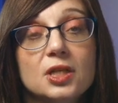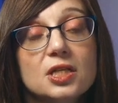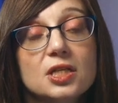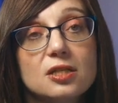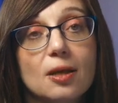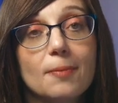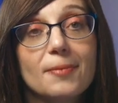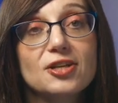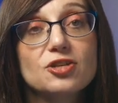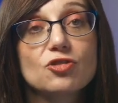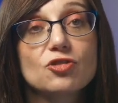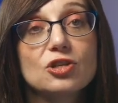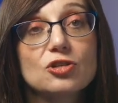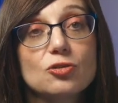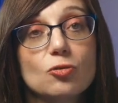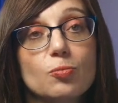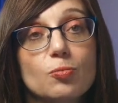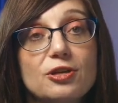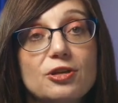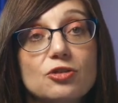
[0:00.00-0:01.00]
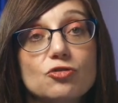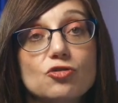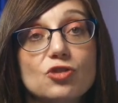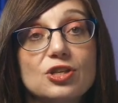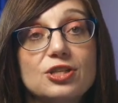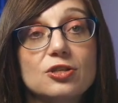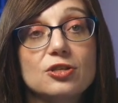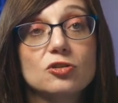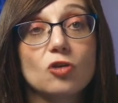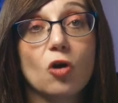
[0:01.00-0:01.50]
Some injuries will be
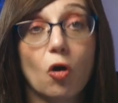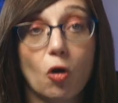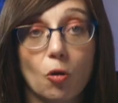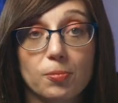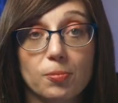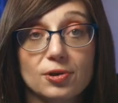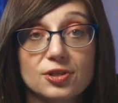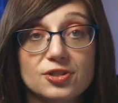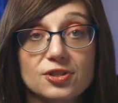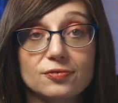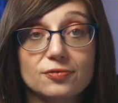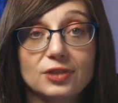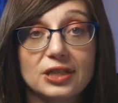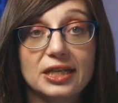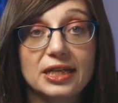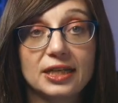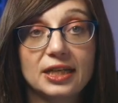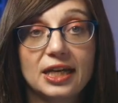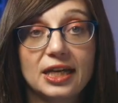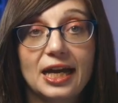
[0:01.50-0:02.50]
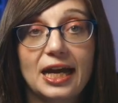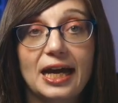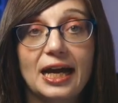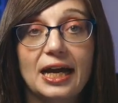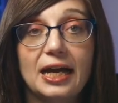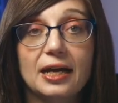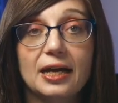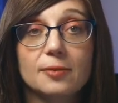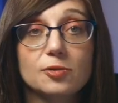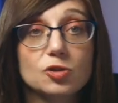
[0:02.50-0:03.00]
treated operatively,
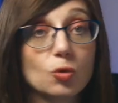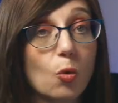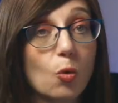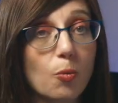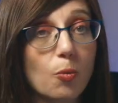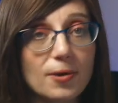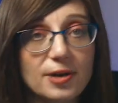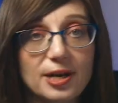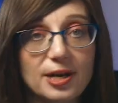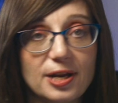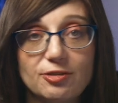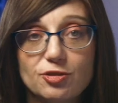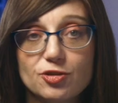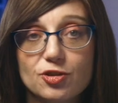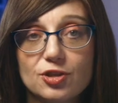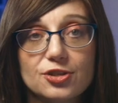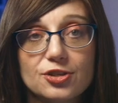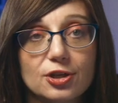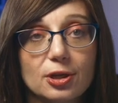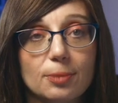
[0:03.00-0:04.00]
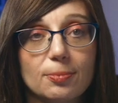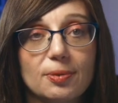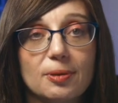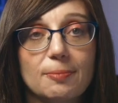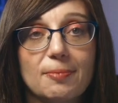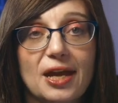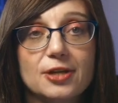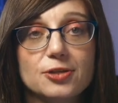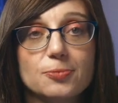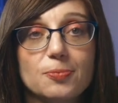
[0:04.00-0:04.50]
so open injuries are going to be
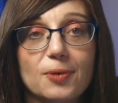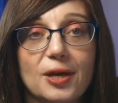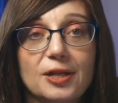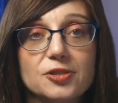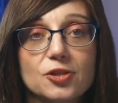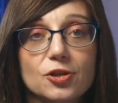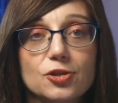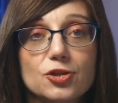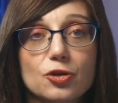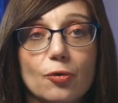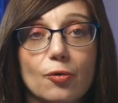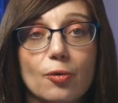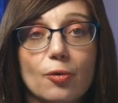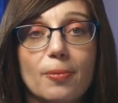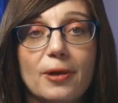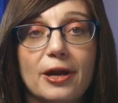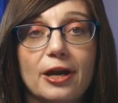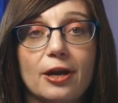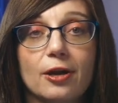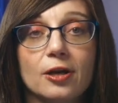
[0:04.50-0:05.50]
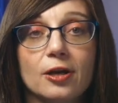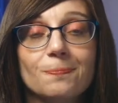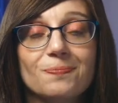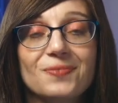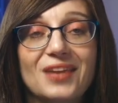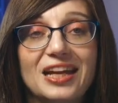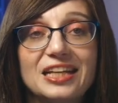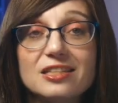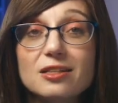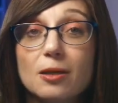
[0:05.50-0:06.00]
managed by surgical repair.
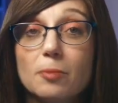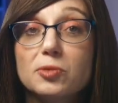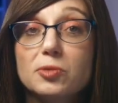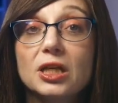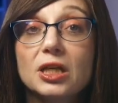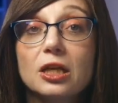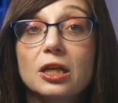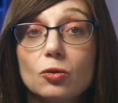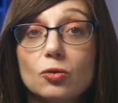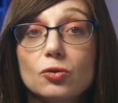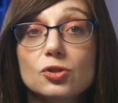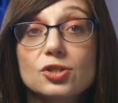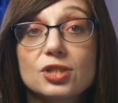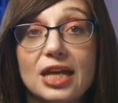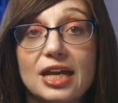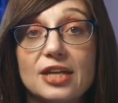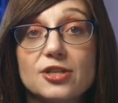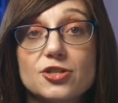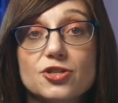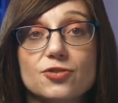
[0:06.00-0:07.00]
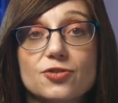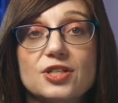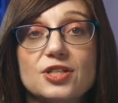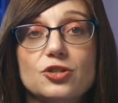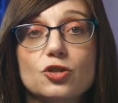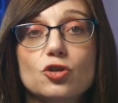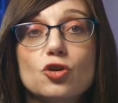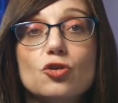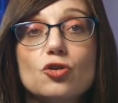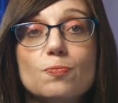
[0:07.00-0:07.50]
And some closed injuries
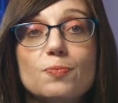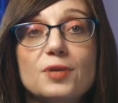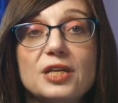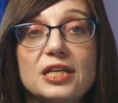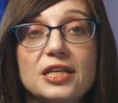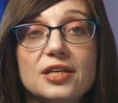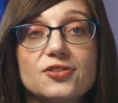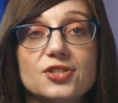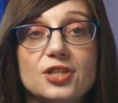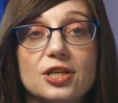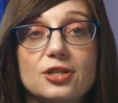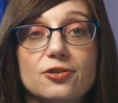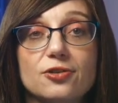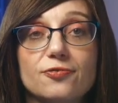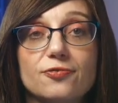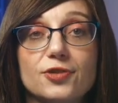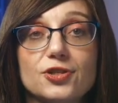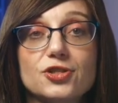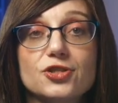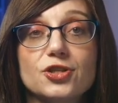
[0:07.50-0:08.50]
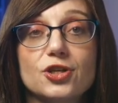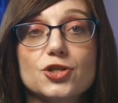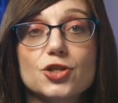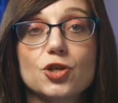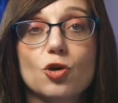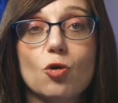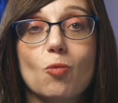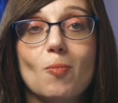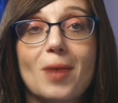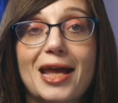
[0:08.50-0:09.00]
could be considered for
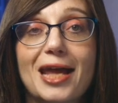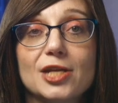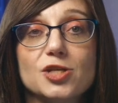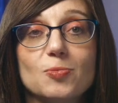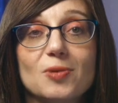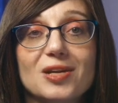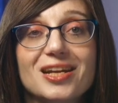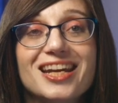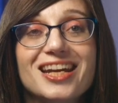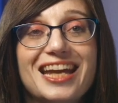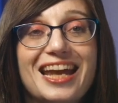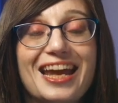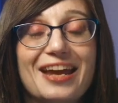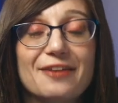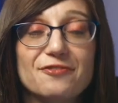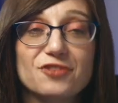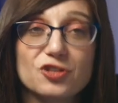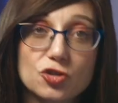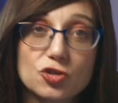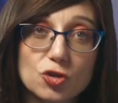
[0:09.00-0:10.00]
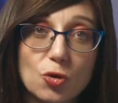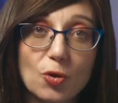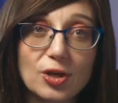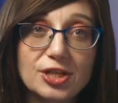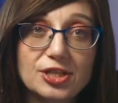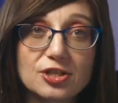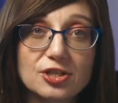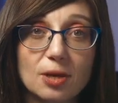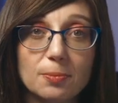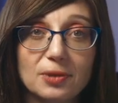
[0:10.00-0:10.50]
surgical management if there's
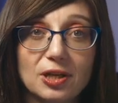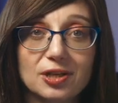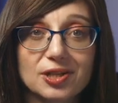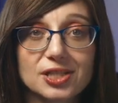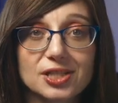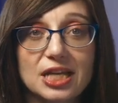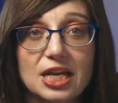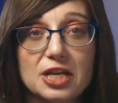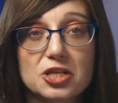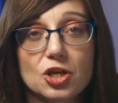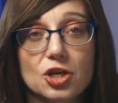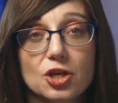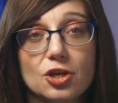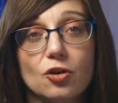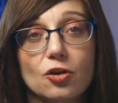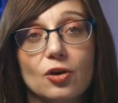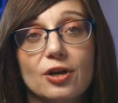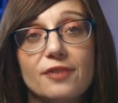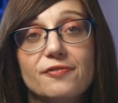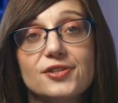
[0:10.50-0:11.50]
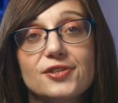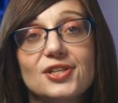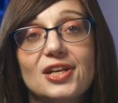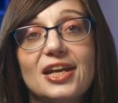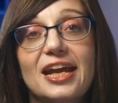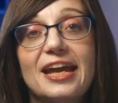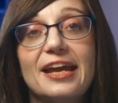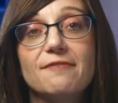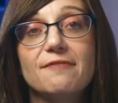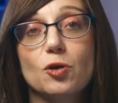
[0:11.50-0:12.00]
joint subluxation or if there's
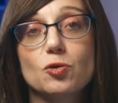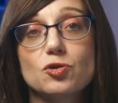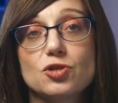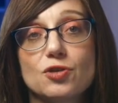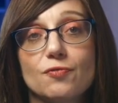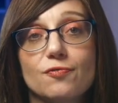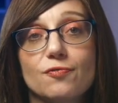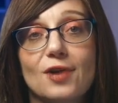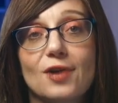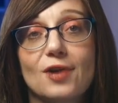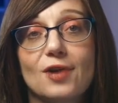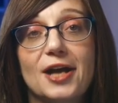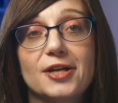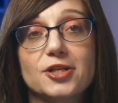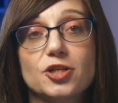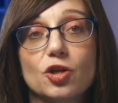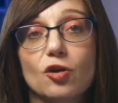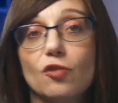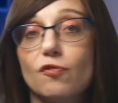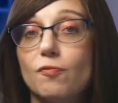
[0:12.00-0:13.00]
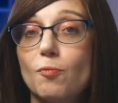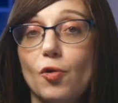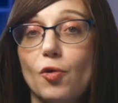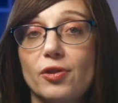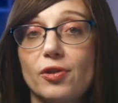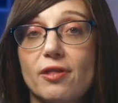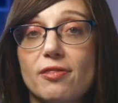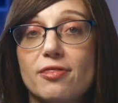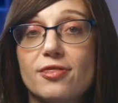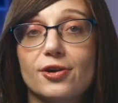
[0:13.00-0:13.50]
an avulsion fracture of more
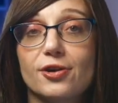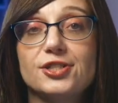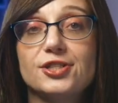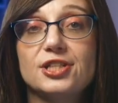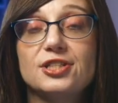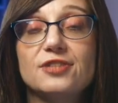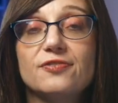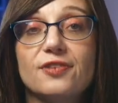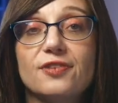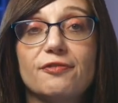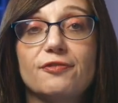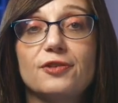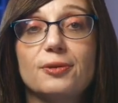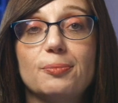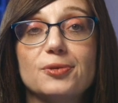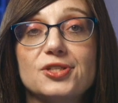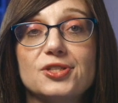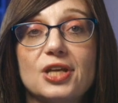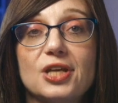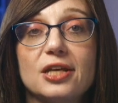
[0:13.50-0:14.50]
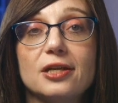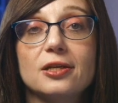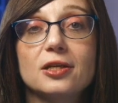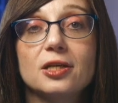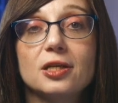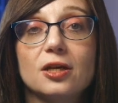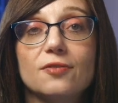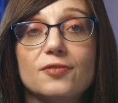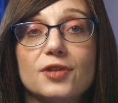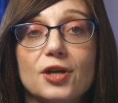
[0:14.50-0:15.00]
than 30 to 50%
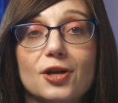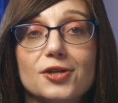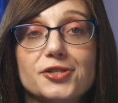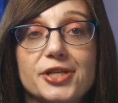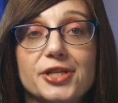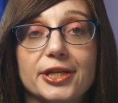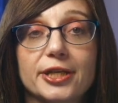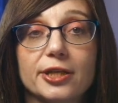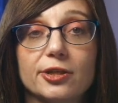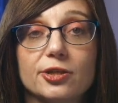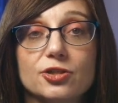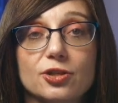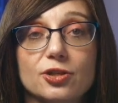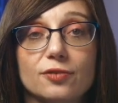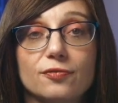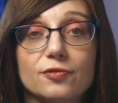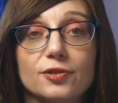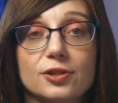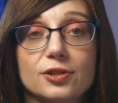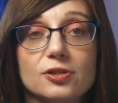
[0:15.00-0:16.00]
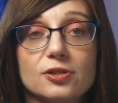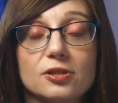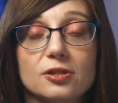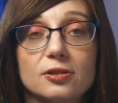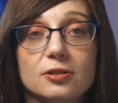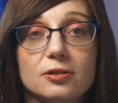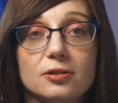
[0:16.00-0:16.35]
of the articular surface.